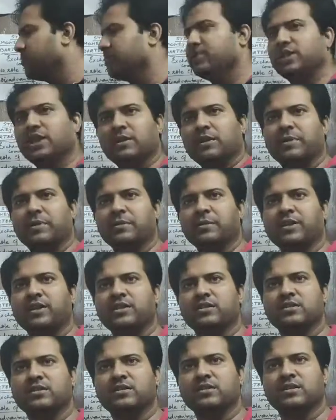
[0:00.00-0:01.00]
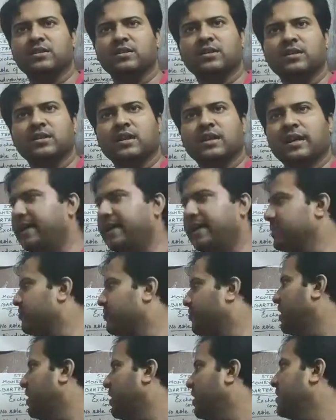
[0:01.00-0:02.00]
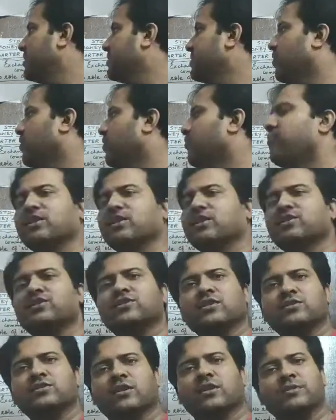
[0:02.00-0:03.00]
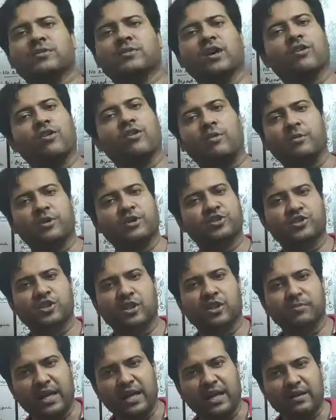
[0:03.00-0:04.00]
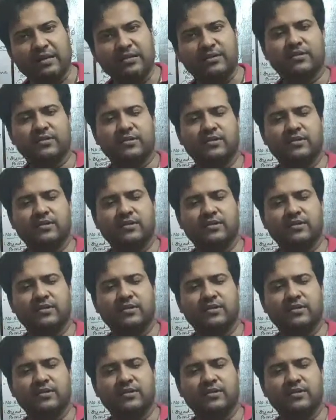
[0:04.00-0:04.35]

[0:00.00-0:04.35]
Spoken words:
of check payments as well as the functions of the commercial bank.